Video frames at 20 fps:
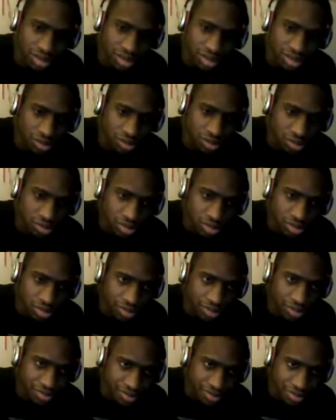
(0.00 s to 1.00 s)
So
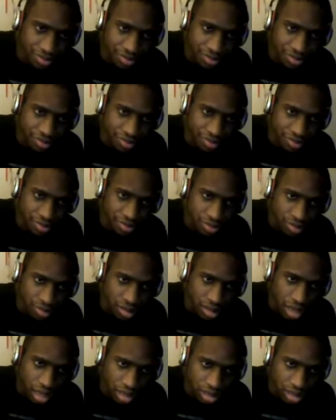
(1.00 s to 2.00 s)
I
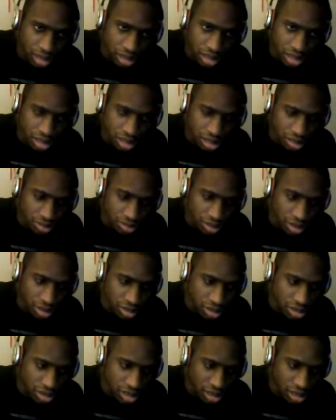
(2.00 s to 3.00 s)
guess that's just
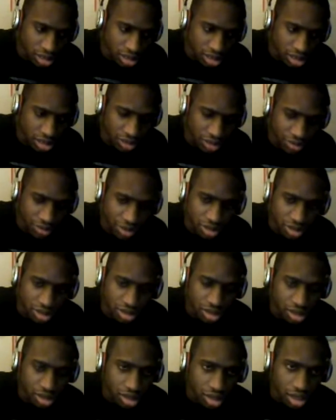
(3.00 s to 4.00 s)
something you have to take into
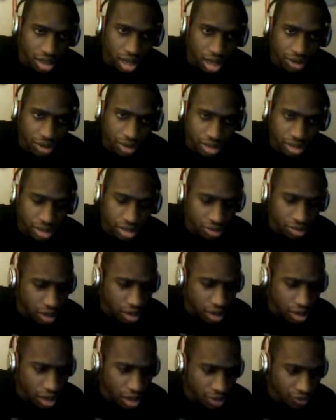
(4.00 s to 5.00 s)
consideration. All right,
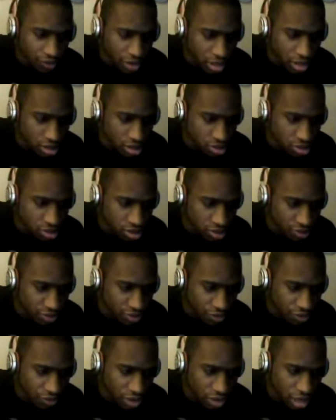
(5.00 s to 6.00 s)
then you have exclusive
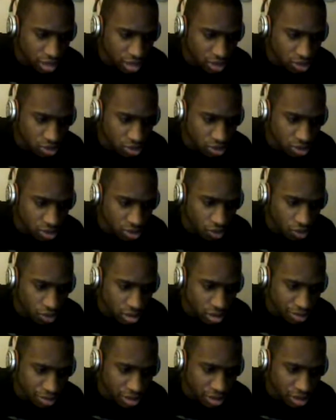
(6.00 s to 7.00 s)
the Flash Hood
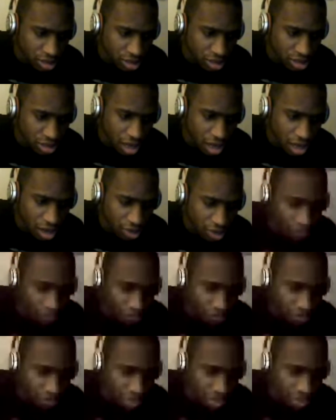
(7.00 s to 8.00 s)
ornament
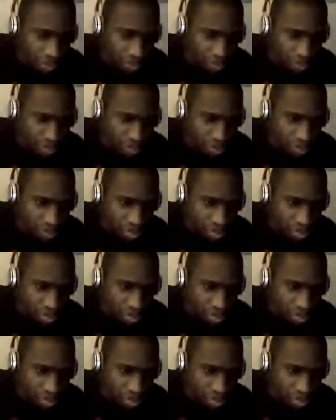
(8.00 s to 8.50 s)
style figure.